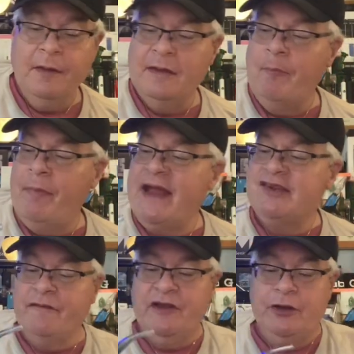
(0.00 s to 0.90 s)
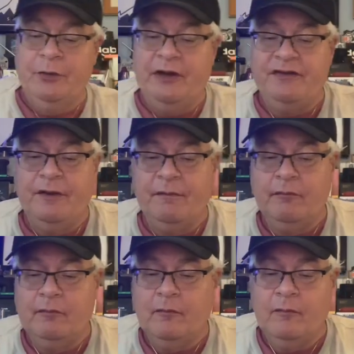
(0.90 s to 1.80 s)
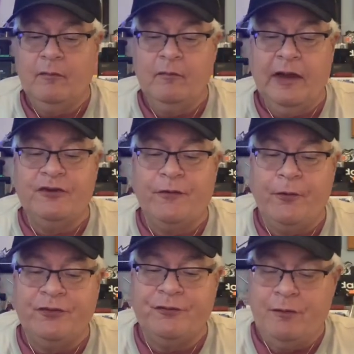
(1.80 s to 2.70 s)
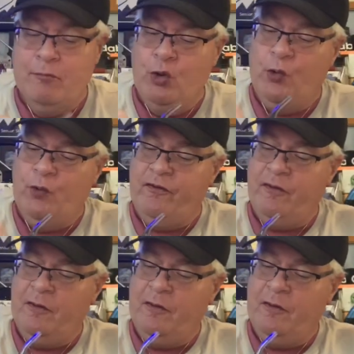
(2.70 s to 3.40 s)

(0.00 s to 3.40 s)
the base of the unit. Let's first remove